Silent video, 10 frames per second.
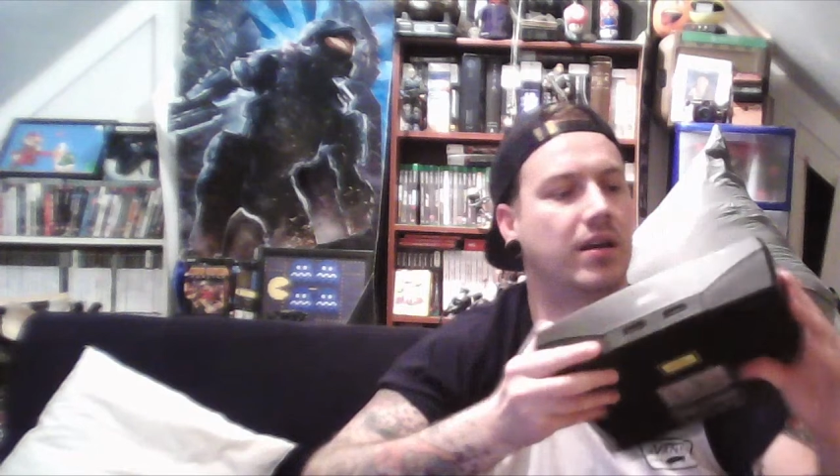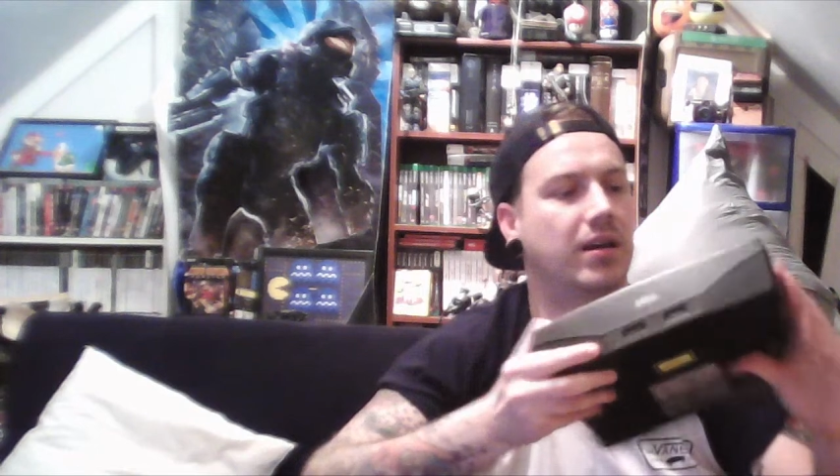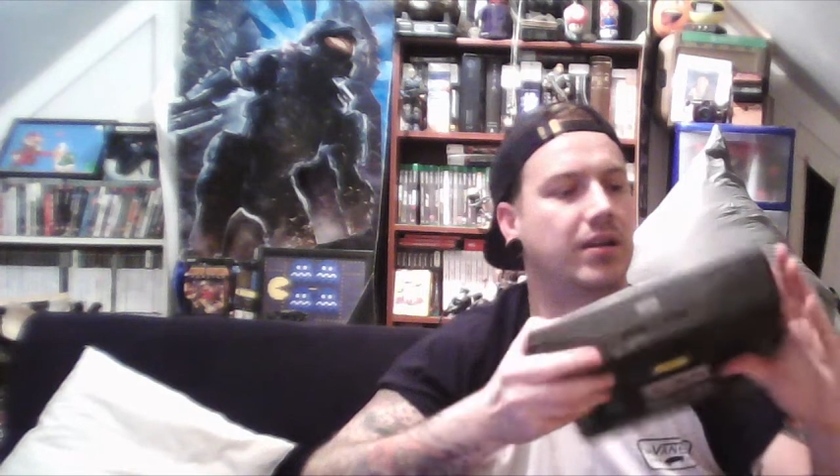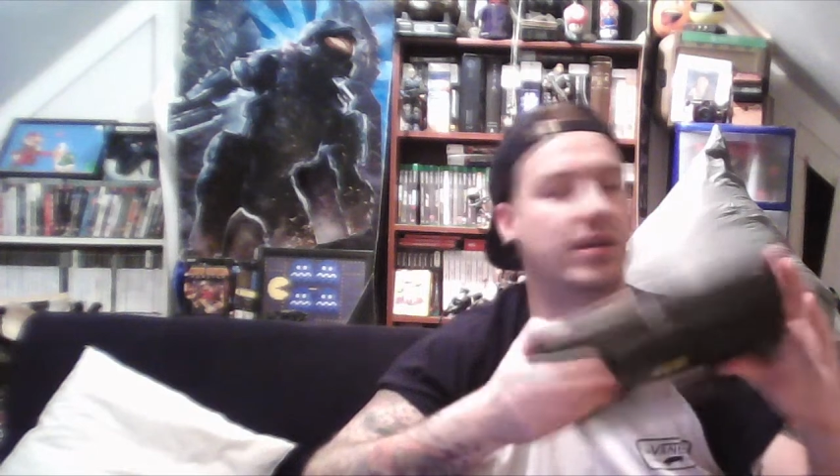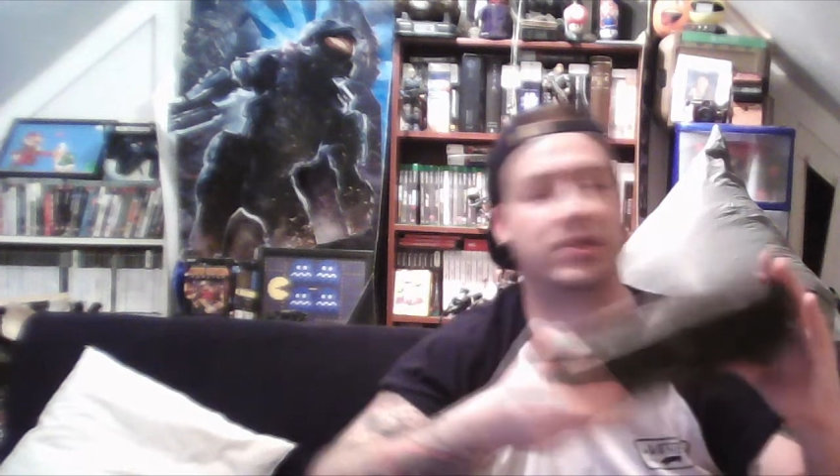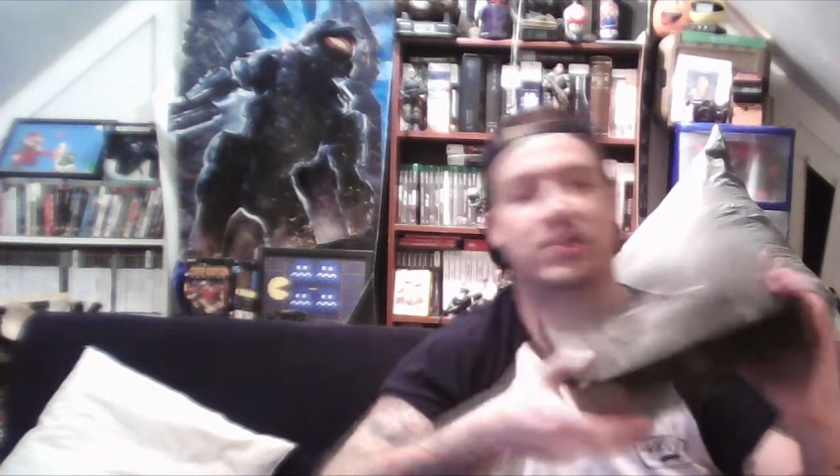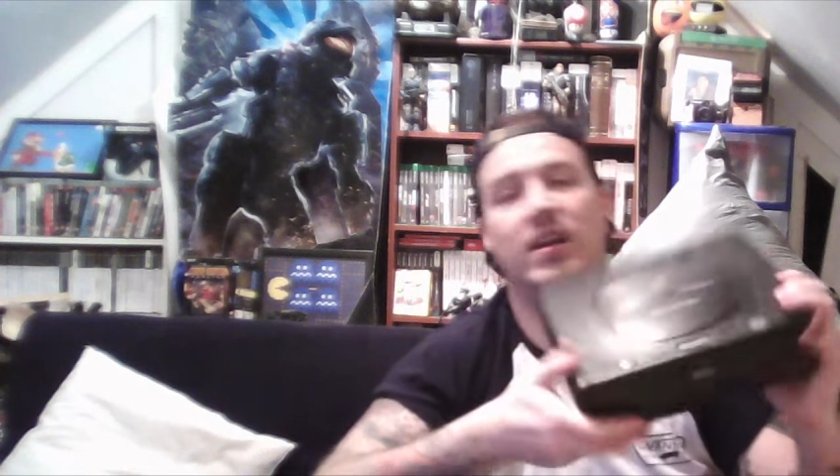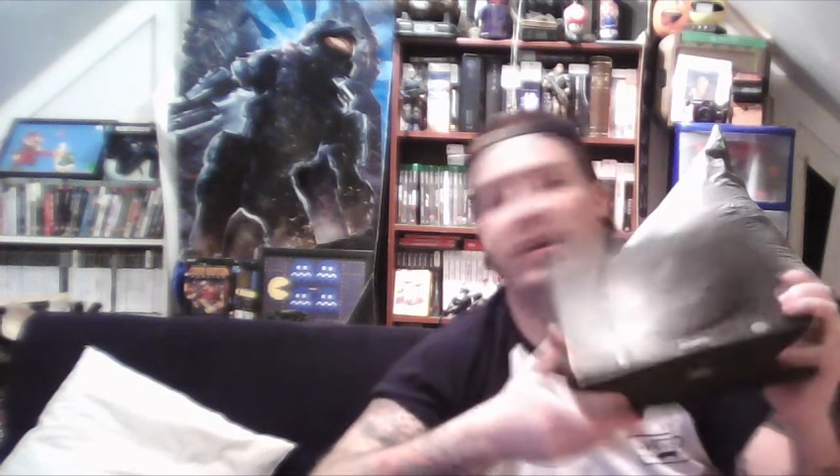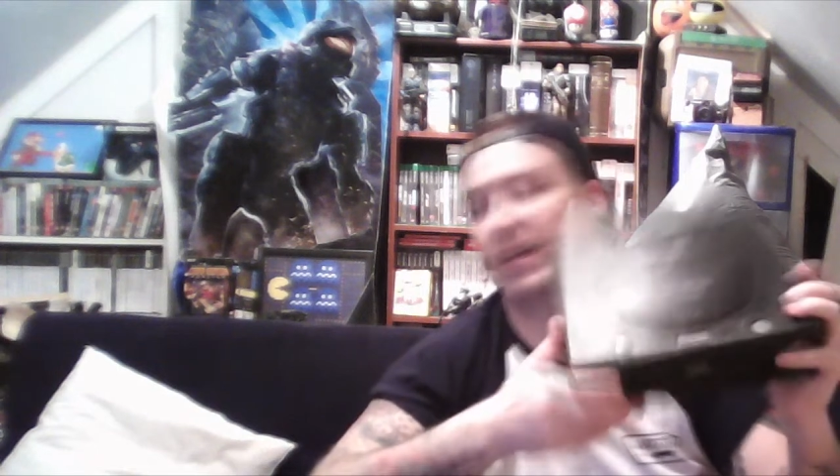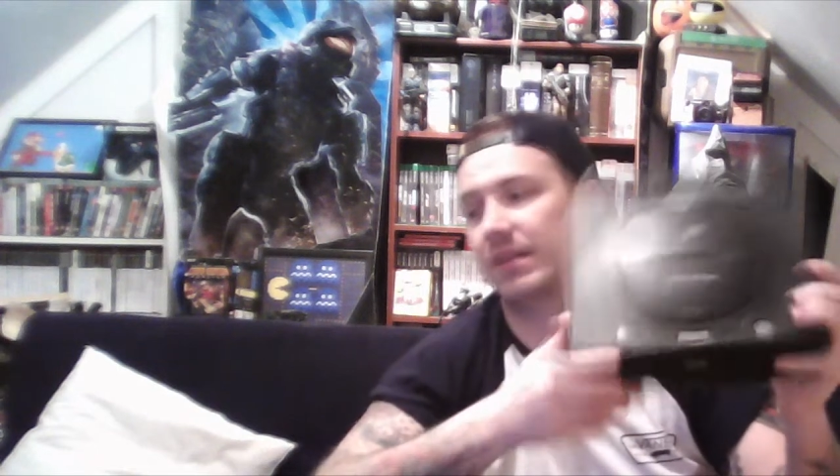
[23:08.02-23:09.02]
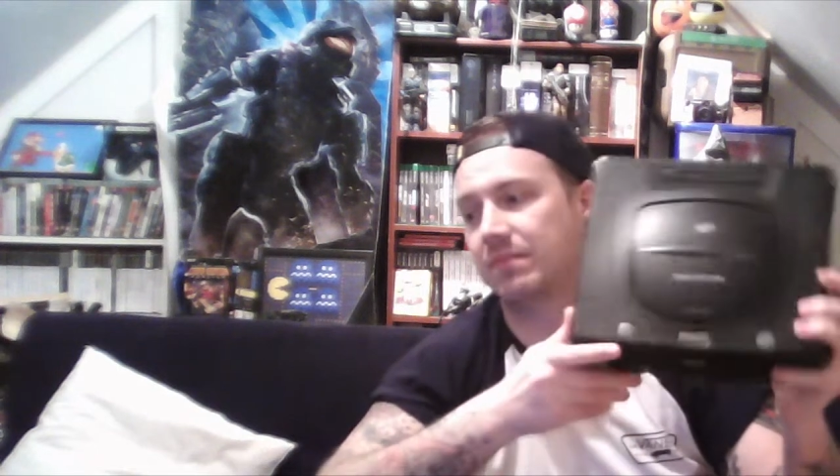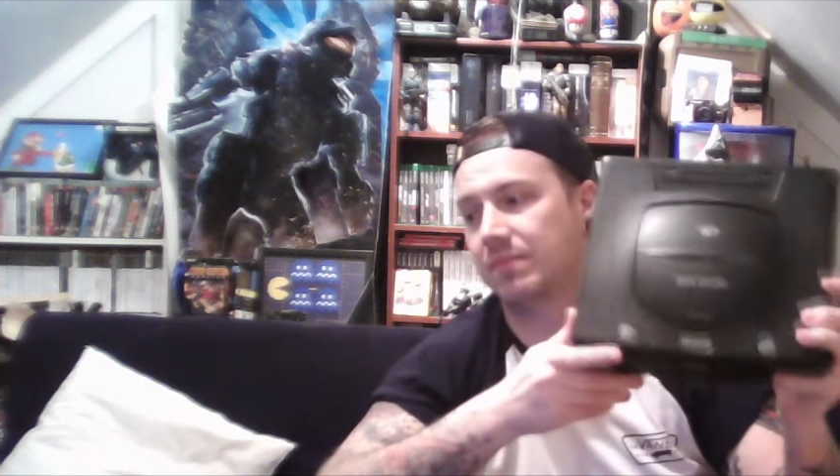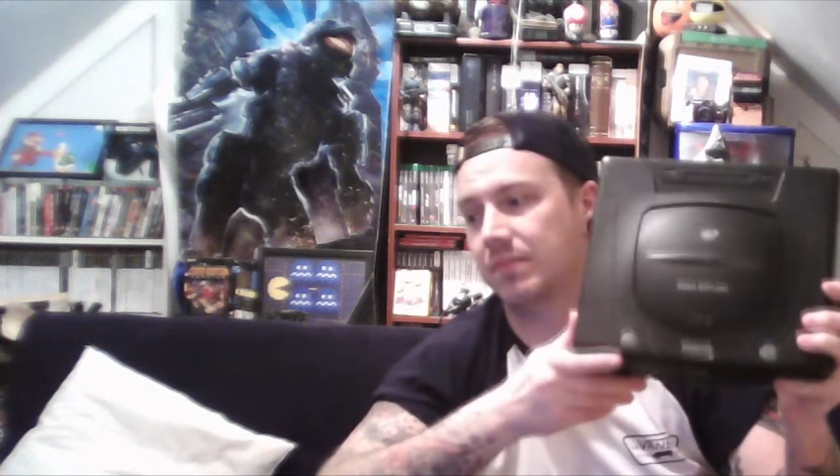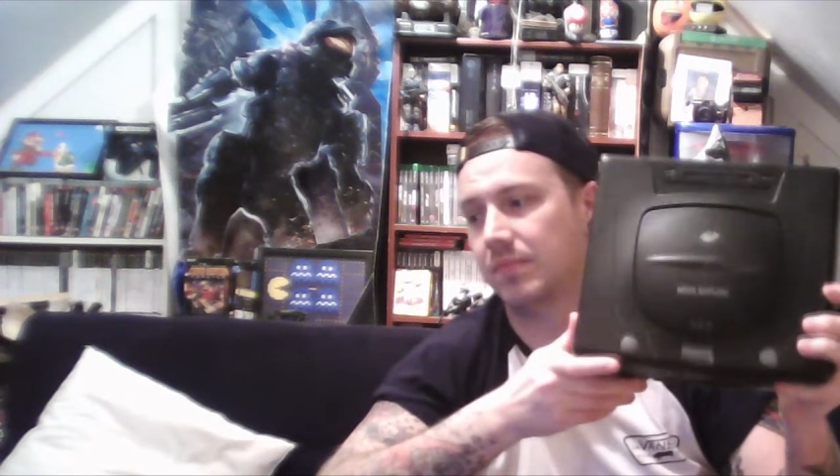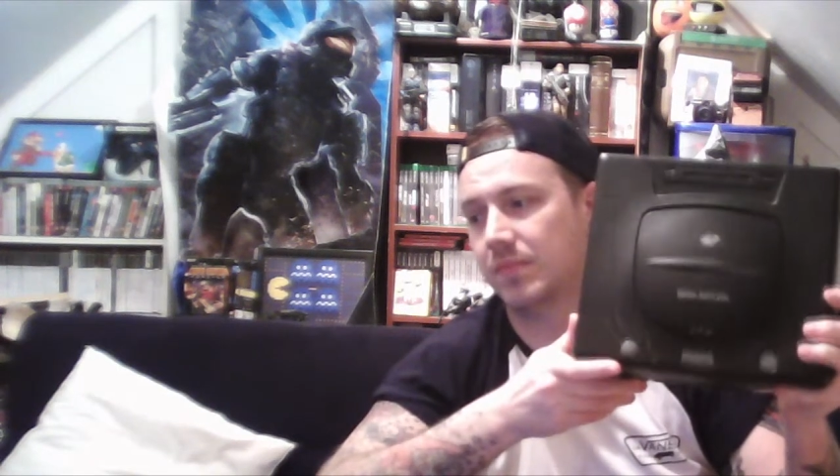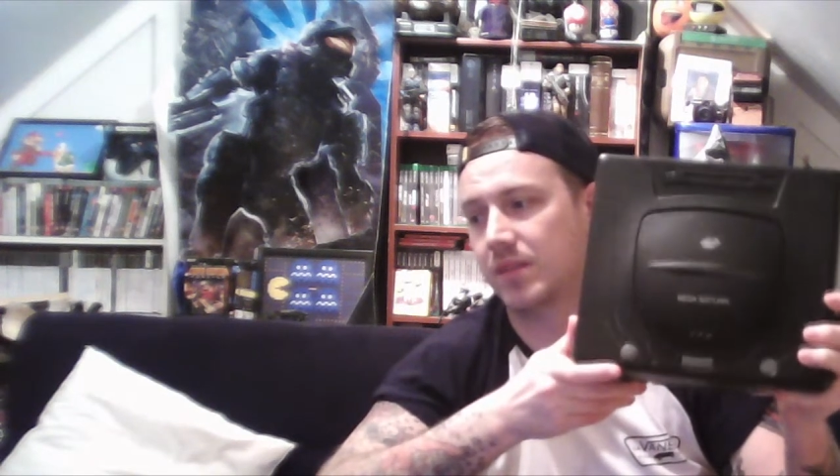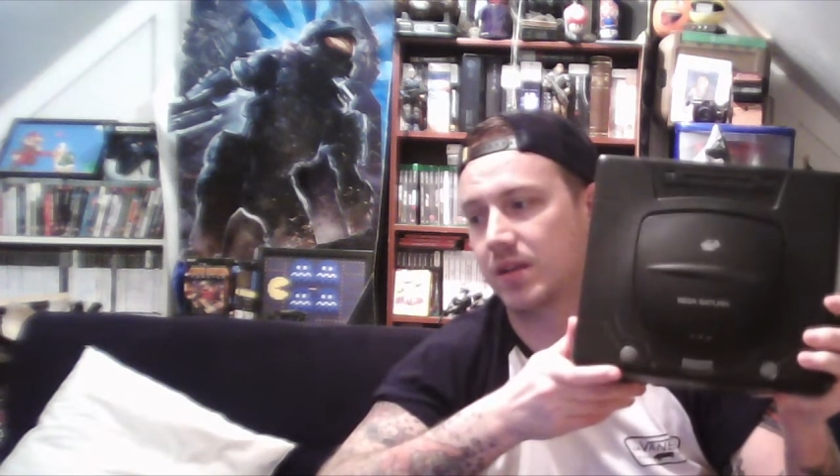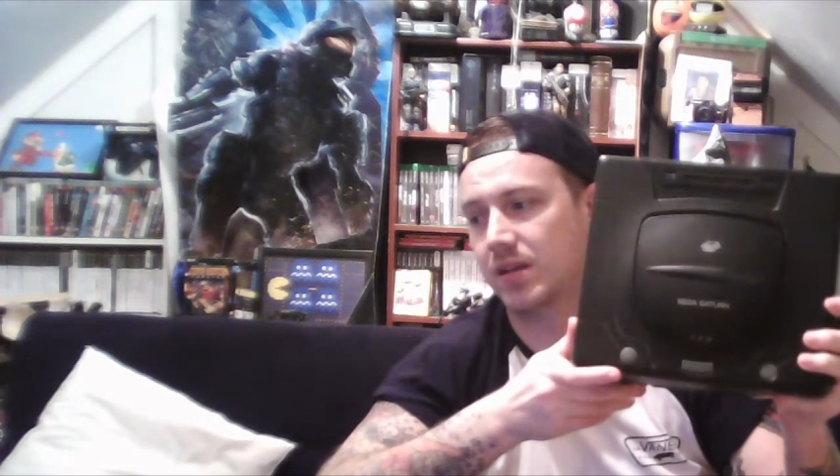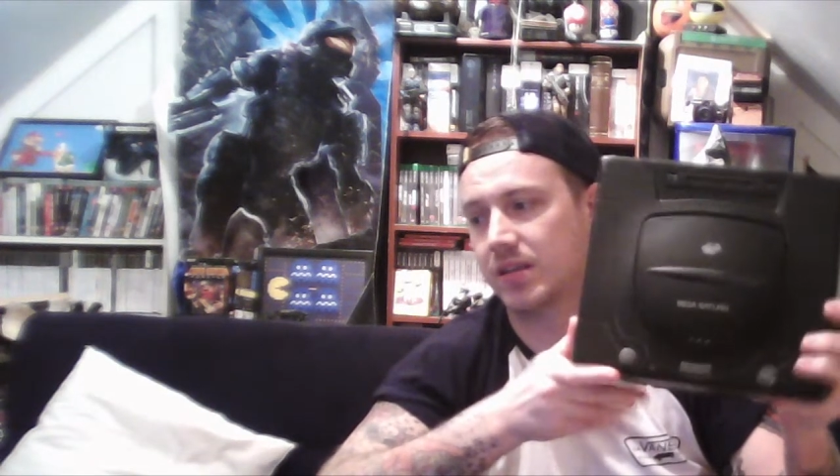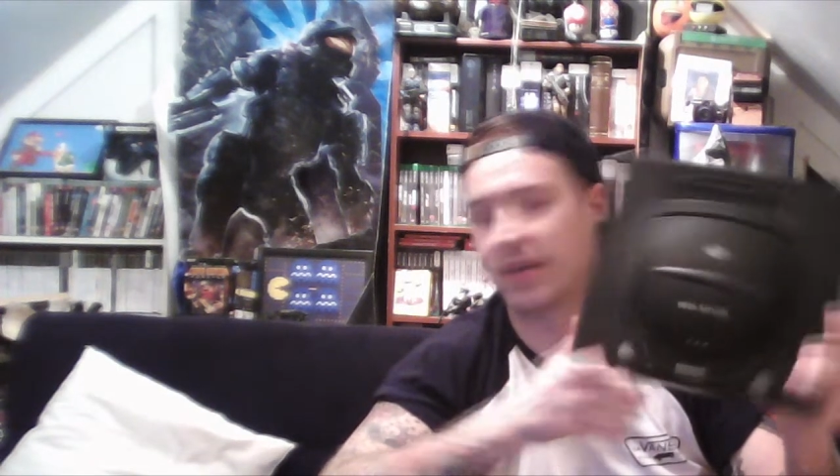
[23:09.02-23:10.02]
nice and tidy
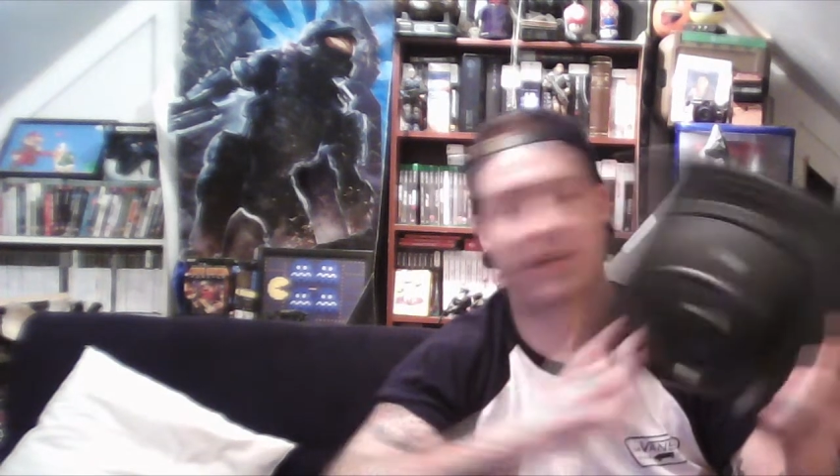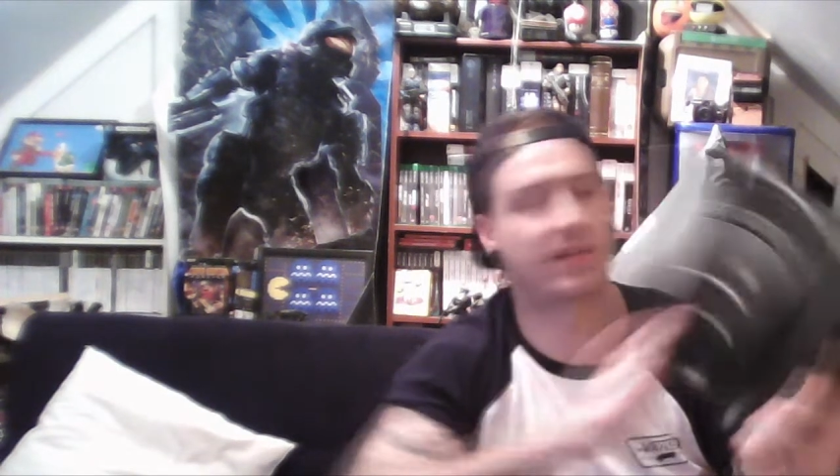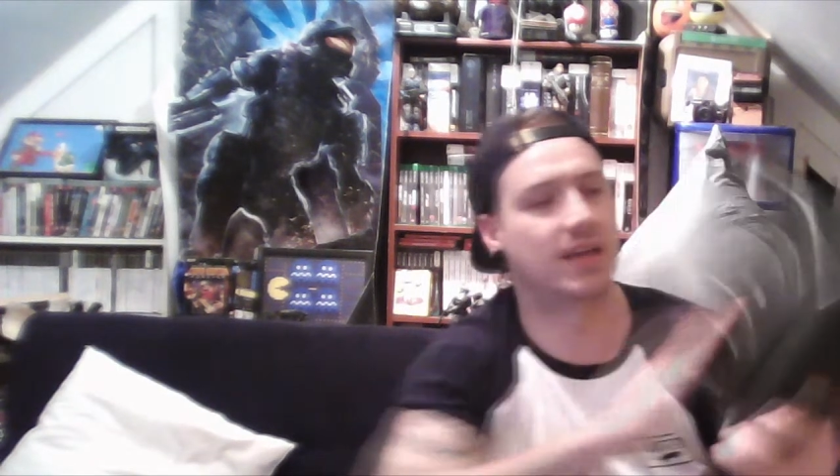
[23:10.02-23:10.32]
Sega